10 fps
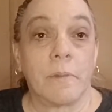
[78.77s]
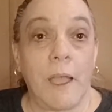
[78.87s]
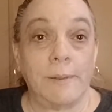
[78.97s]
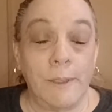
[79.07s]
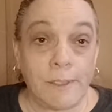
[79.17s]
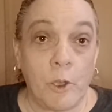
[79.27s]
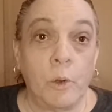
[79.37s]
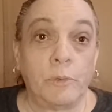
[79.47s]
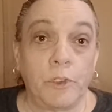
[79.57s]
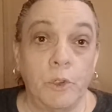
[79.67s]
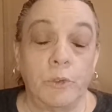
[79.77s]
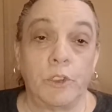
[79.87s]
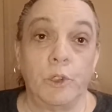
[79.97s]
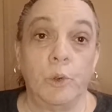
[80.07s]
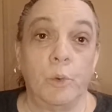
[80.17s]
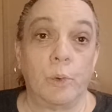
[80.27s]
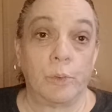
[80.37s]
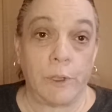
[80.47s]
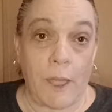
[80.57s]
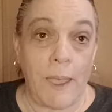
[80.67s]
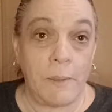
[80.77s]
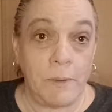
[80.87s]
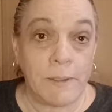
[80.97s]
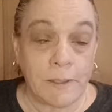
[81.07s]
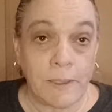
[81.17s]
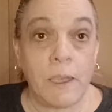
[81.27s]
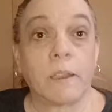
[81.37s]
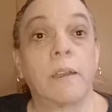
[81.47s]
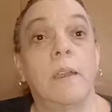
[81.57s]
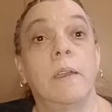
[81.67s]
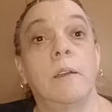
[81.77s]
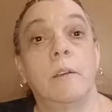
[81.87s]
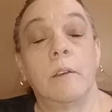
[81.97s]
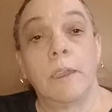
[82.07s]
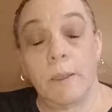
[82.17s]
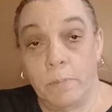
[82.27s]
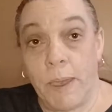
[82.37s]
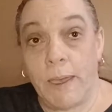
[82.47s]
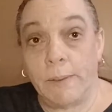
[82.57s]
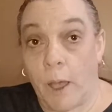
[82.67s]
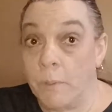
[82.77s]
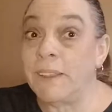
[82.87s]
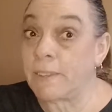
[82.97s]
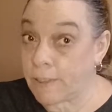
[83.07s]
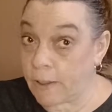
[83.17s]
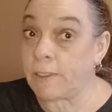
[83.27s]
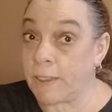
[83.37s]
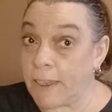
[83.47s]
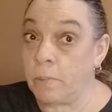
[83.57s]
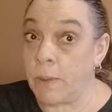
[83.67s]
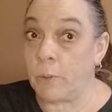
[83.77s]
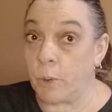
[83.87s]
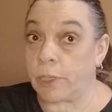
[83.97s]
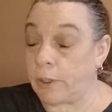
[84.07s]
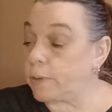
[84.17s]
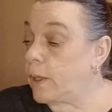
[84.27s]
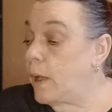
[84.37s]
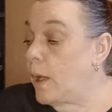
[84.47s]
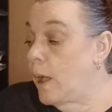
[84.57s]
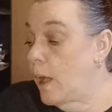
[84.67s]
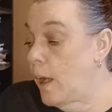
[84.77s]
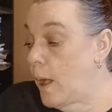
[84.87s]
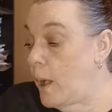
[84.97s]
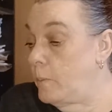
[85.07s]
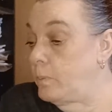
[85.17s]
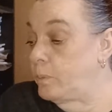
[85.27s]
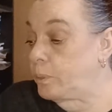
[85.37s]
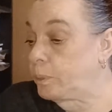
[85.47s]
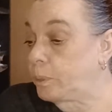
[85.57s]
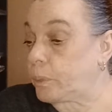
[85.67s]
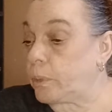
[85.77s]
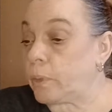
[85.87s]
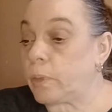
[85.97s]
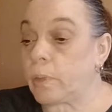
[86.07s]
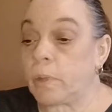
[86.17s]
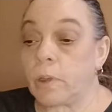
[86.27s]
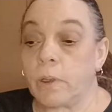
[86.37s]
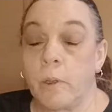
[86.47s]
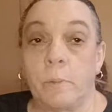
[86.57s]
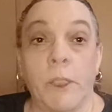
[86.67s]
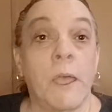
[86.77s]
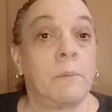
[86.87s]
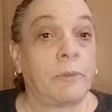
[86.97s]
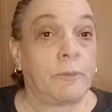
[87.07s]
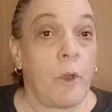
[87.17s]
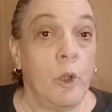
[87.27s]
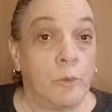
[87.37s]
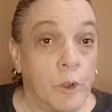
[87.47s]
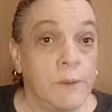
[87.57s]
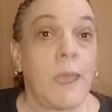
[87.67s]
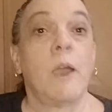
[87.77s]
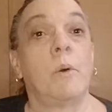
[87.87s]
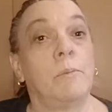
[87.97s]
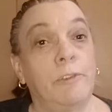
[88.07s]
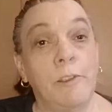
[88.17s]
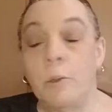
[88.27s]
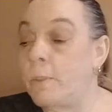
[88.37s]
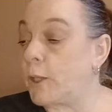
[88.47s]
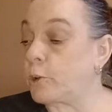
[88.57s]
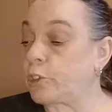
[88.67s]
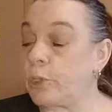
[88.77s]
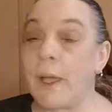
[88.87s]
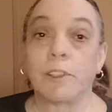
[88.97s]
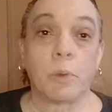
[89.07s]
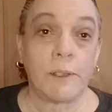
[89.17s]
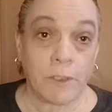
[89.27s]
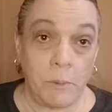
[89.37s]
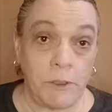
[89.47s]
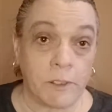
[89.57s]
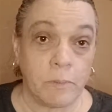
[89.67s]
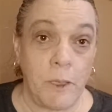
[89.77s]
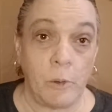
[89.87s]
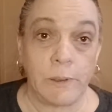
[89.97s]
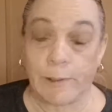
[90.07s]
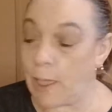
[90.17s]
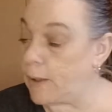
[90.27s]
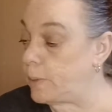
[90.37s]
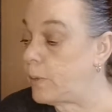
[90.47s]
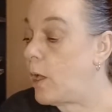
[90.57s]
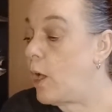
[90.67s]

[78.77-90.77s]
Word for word: I did tell a few of you that I had been sick in bed. I mean, sick, sick in bed with it. Um, but I'm over it now. I'm feeling better. So that's why some of this mail is late.